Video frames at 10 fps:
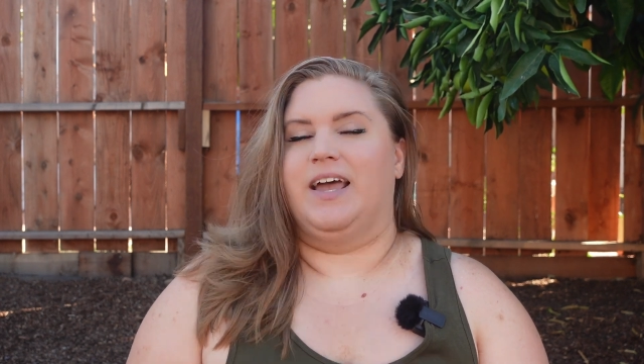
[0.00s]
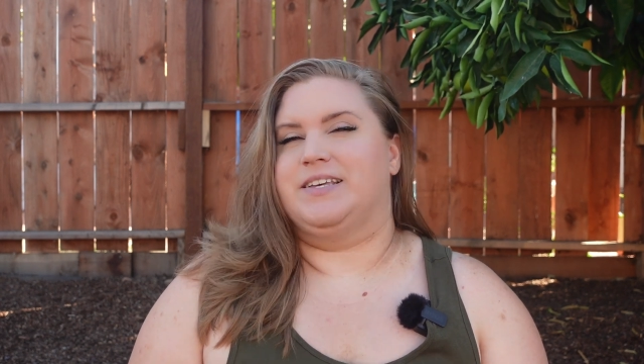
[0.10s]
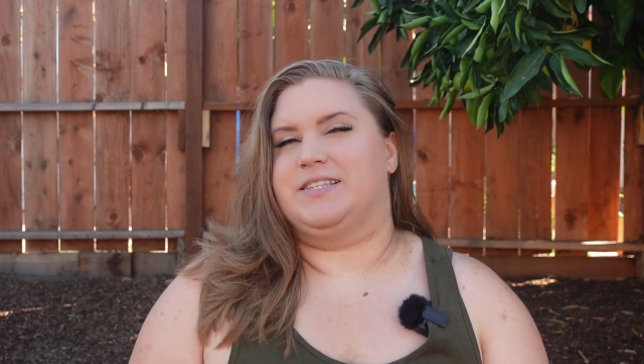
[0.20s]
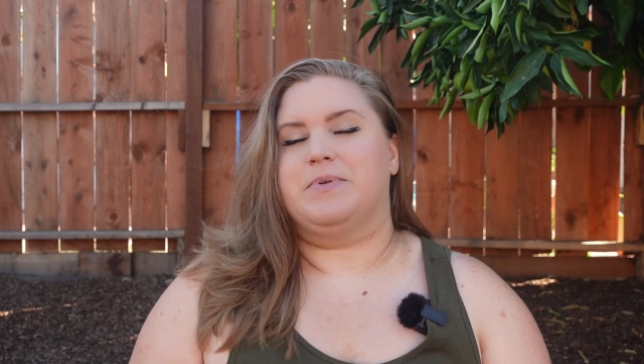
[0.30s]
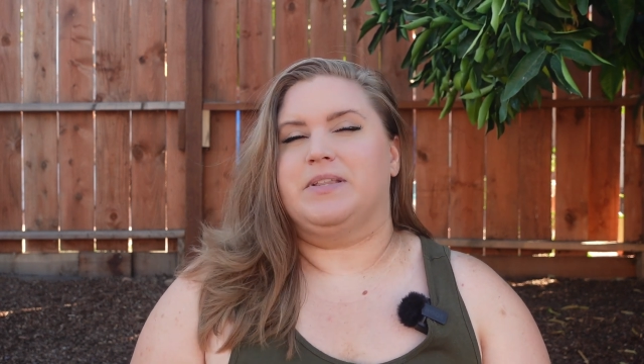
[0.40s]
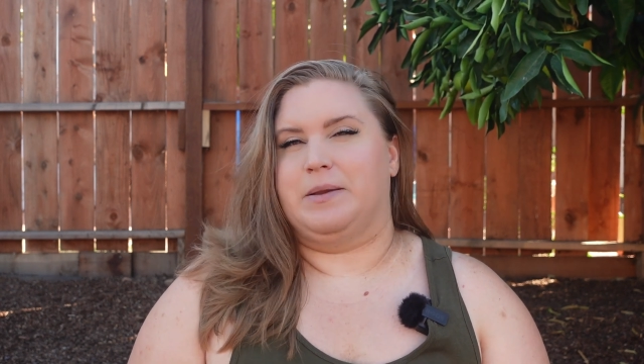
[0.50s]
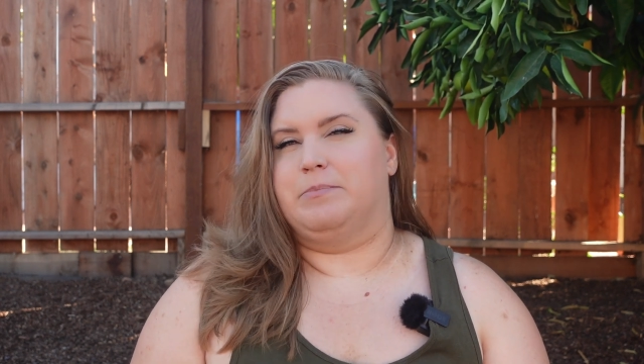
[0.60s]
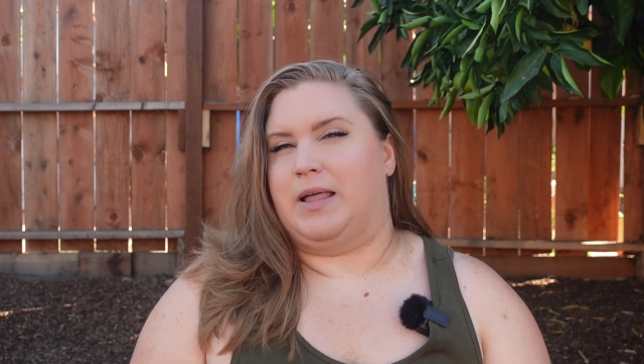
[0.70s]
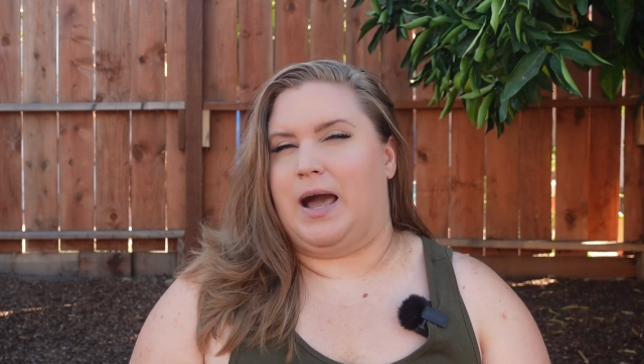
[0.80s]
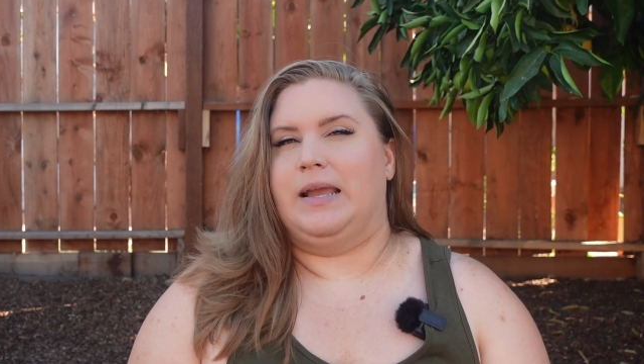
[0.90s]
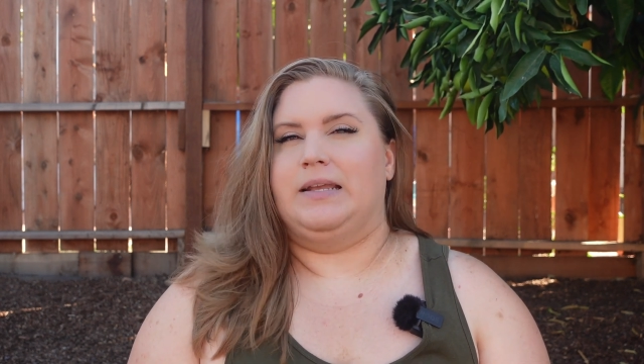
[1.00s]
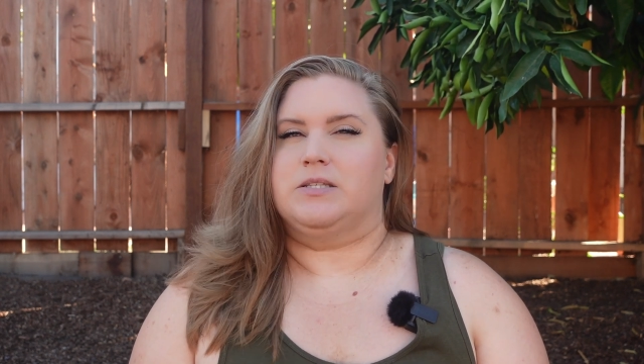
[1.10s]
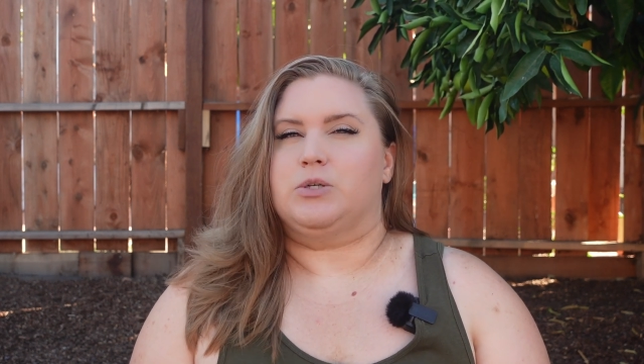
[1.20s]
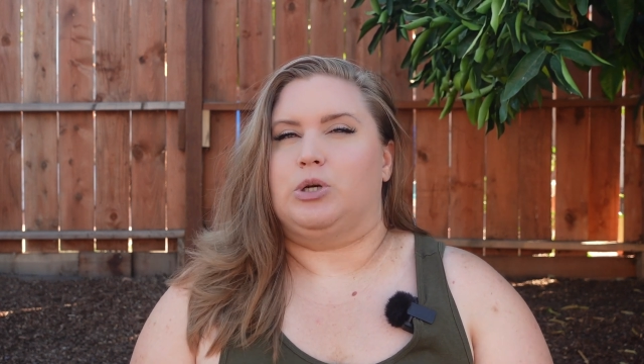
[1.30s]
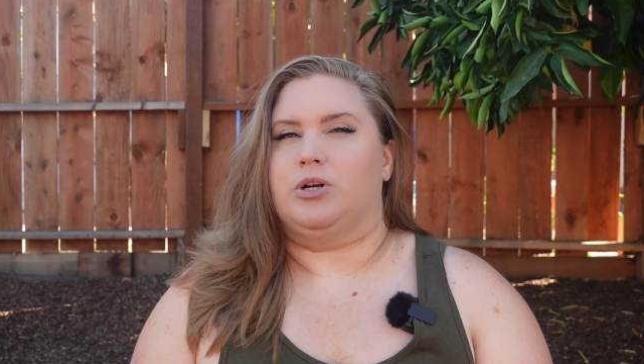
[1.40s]
something like
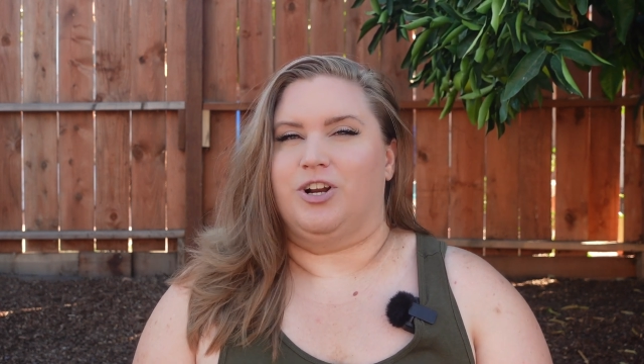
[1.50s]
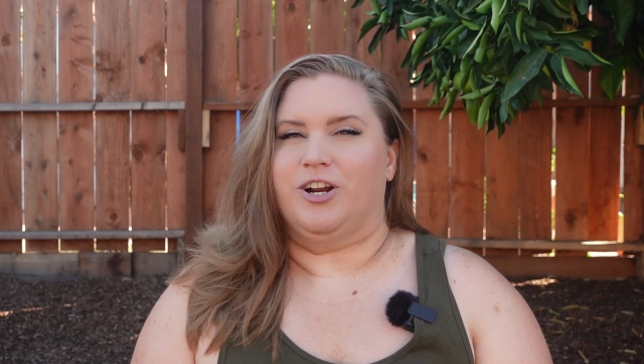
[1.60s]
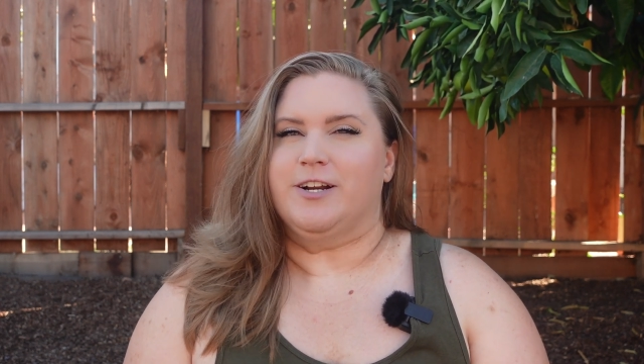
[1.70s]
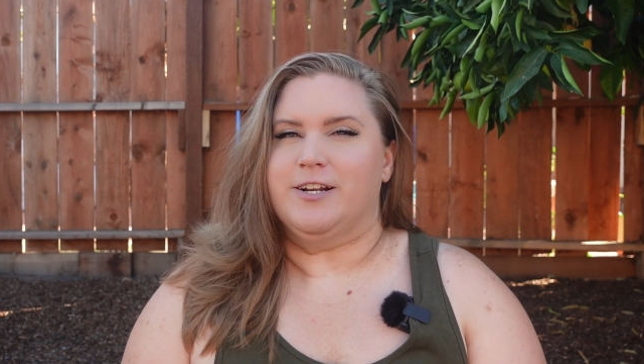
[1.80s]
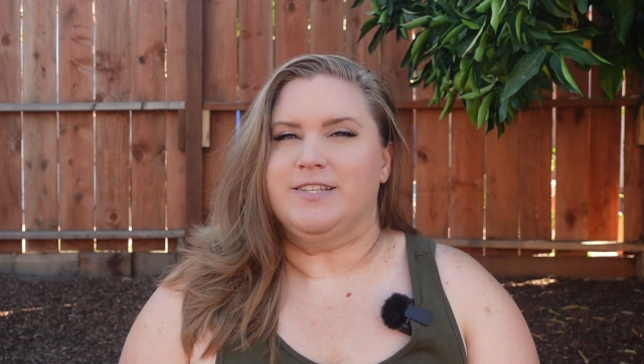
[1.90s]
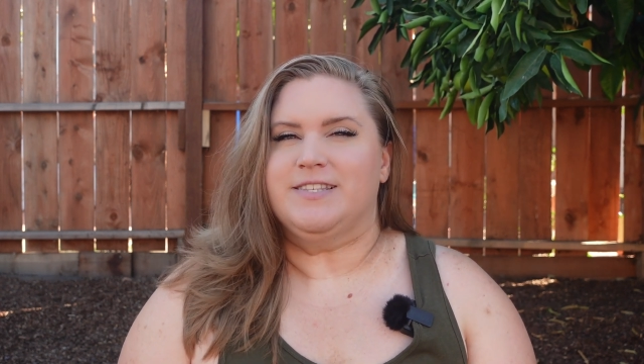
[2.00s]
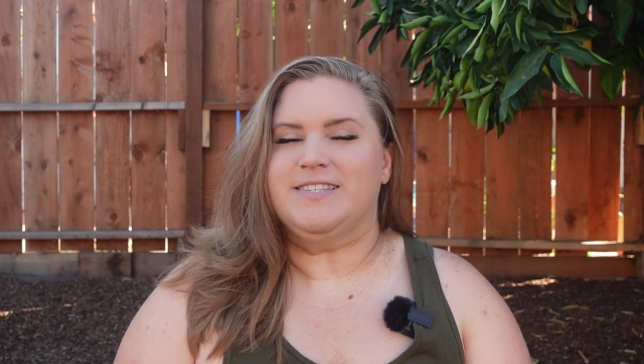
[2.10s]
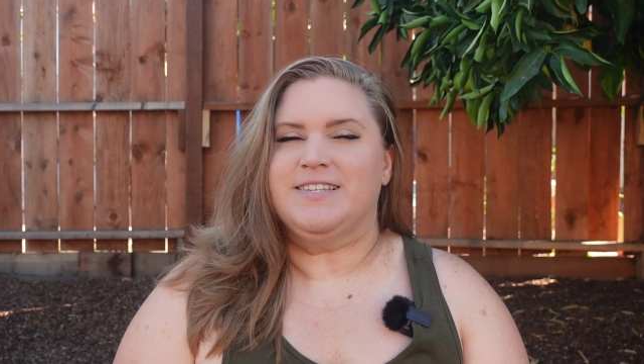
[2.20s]
blinds or curtains.